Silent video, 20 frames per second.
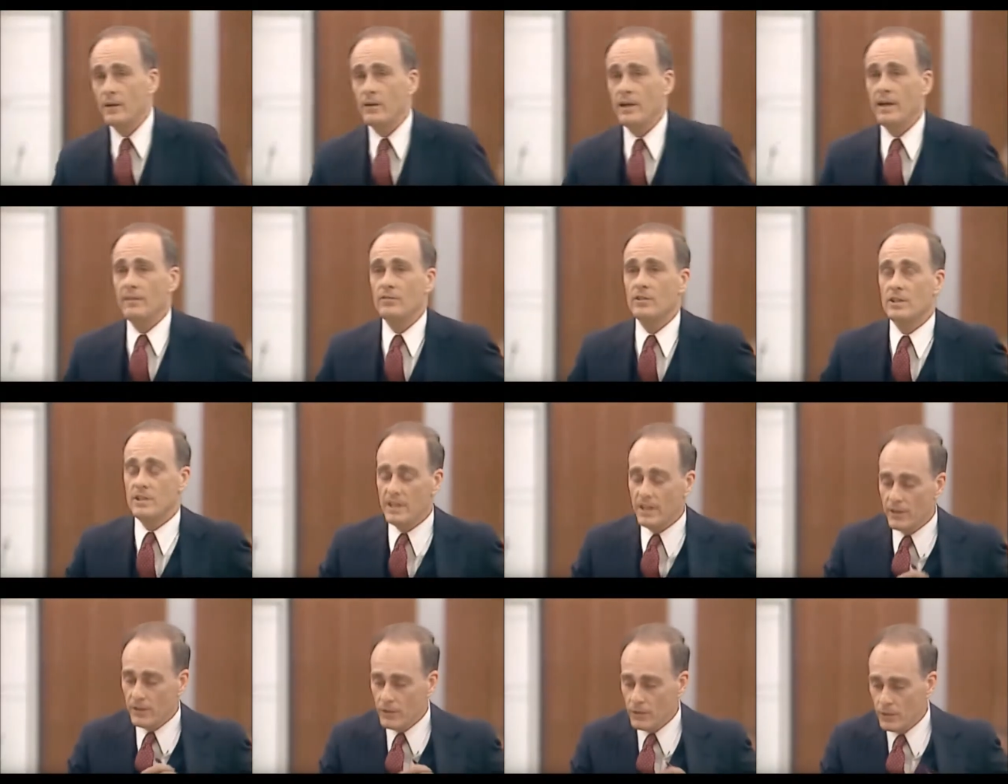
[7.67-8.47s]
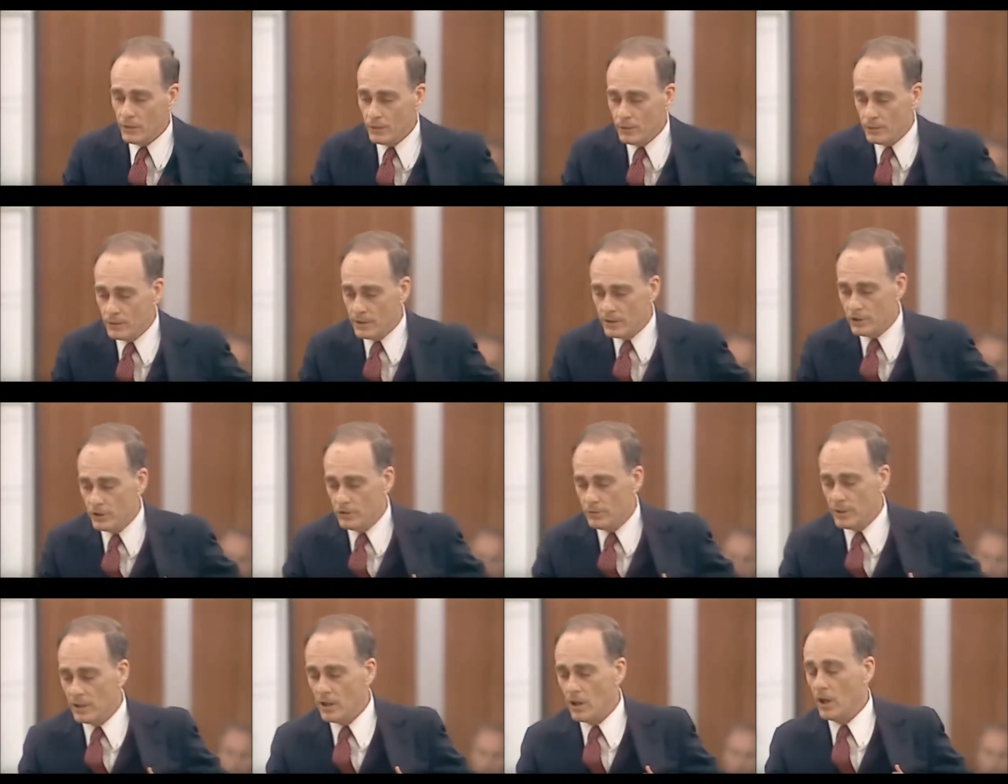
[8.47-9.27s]
I don't have to tell you that
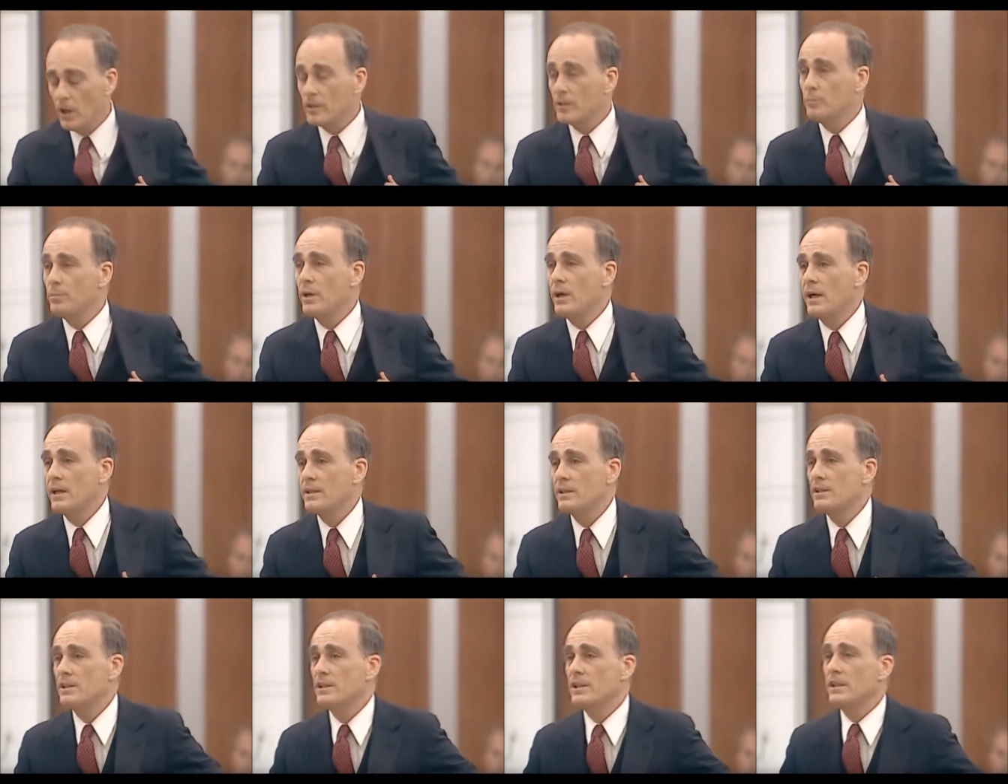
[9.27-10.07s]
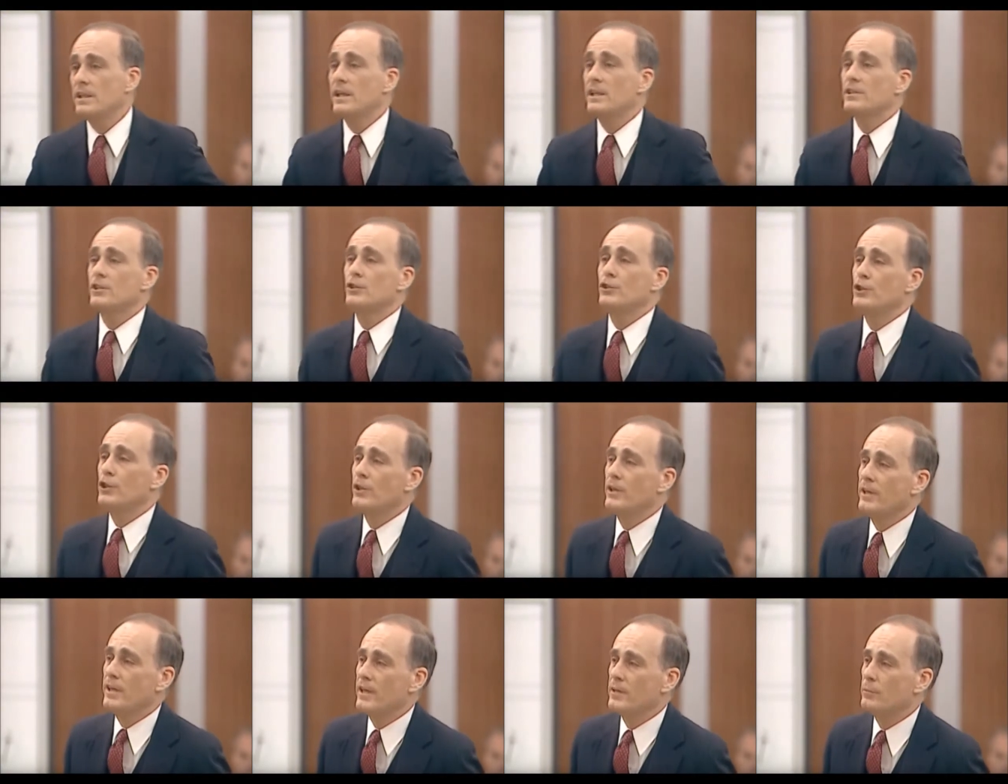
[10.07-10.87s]
you've been called upon to sit as the
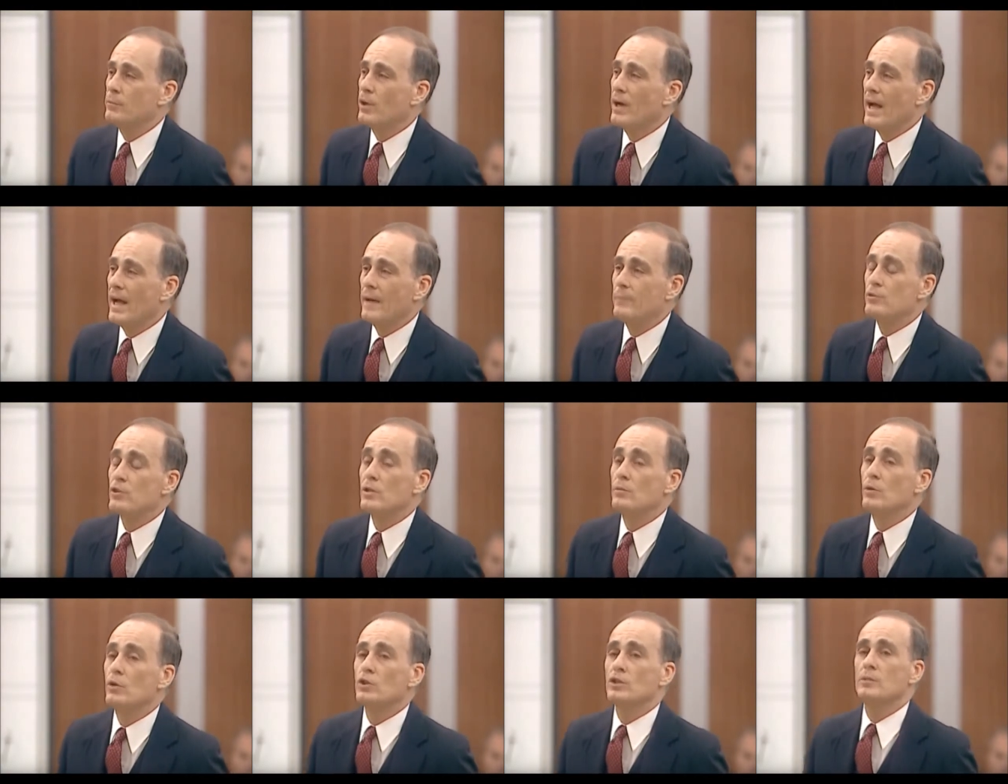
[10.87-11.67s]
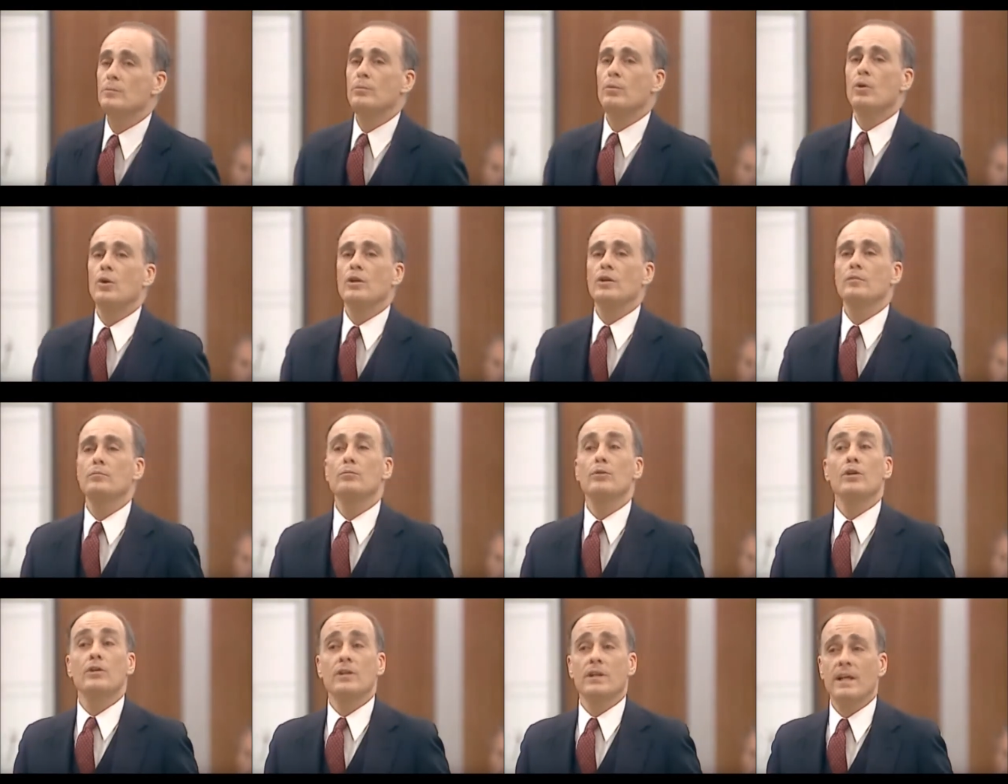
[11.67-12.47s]
jury on perhaps the most important
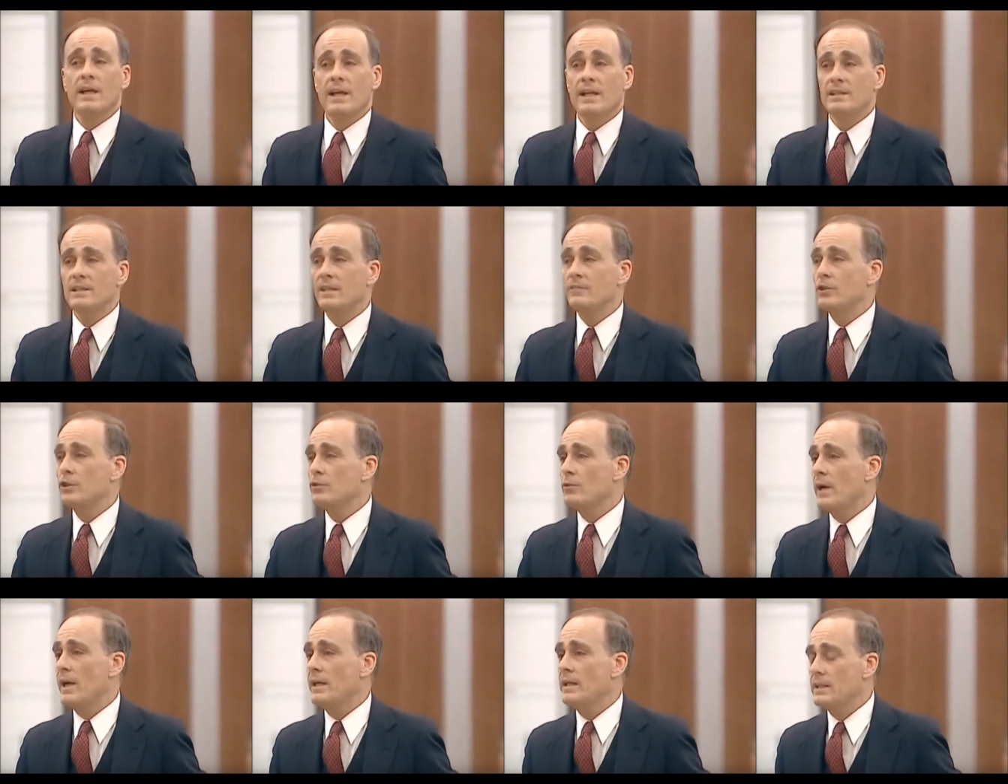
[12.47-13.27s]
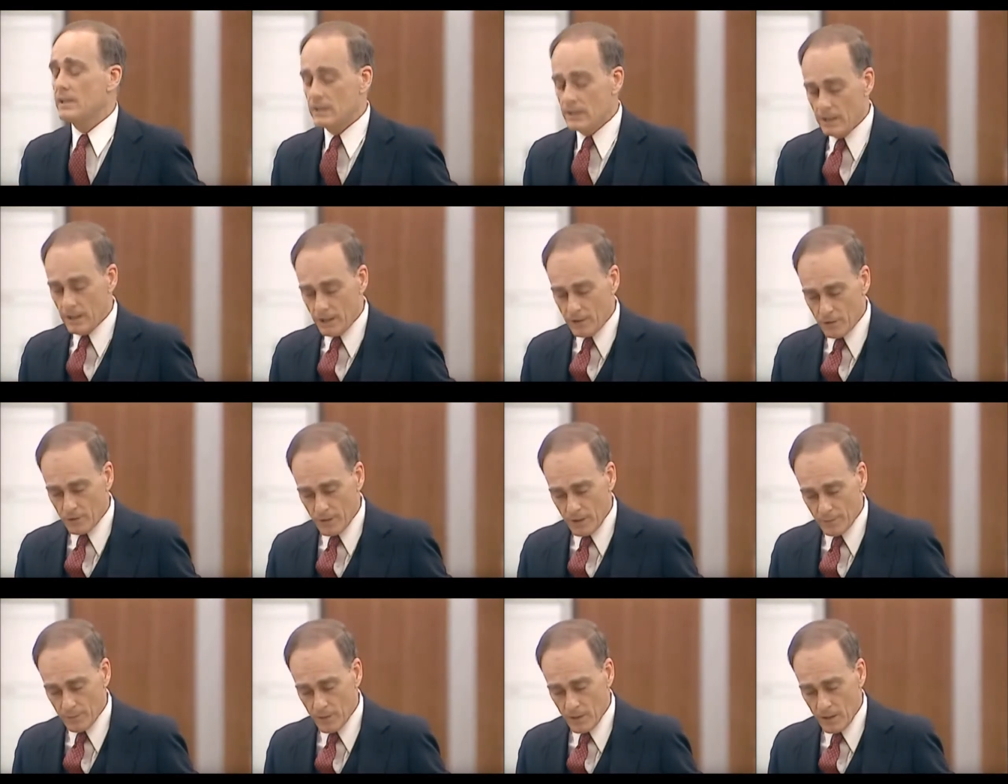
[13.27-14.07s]
murder case ever tried in this
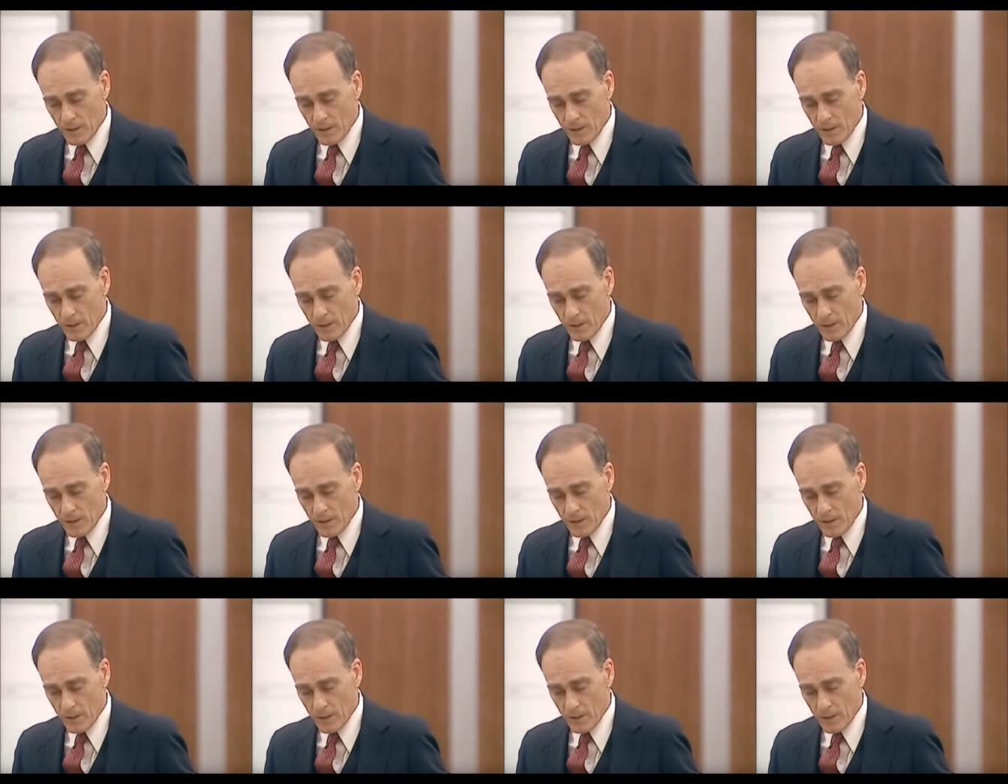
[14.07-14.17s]
country.